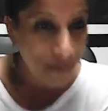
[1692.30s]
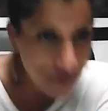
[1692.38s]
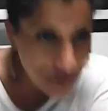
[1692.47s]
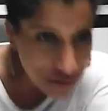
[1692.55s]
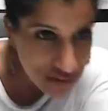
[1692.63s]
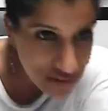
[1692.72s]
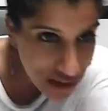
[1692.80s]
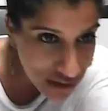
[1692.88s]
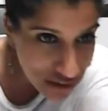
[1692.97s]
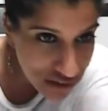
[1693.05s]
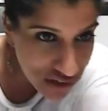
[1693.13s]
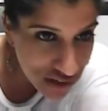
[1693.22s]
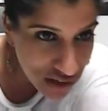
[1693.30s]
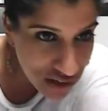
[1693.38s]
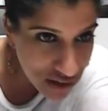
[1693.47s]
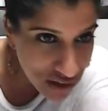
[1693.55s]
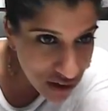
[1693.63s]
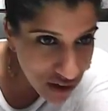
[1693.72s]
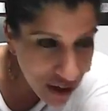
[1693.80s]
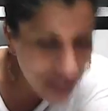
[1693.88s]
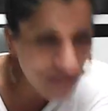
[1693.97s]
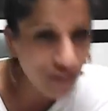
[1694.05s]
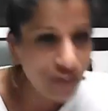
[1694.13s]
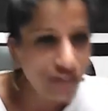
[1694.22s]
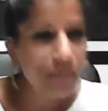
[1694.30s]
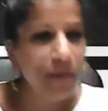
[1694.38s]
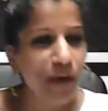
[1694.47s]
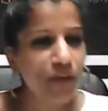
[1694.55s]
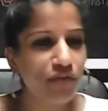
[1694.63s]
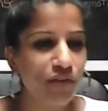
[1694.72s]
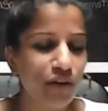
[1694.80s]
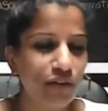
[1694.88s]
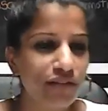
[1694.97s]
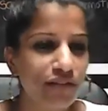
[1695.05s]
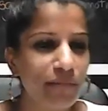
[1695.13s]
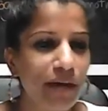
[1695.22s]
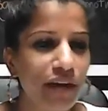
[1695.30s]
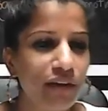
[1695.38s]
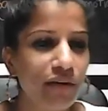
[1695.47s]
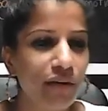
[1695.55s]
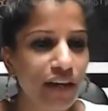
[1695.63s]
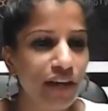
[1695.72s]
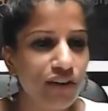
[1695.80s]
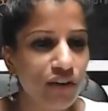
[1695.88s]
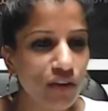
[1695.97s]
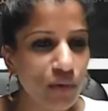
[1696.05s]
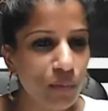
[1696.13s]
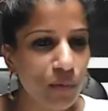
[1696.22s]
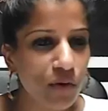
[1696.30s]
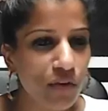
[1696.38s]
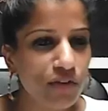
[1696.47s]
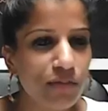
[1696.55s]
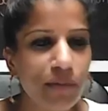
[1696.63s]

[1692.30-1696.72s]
Nostalgia, I've got some megaphones, Mario. I don't know what those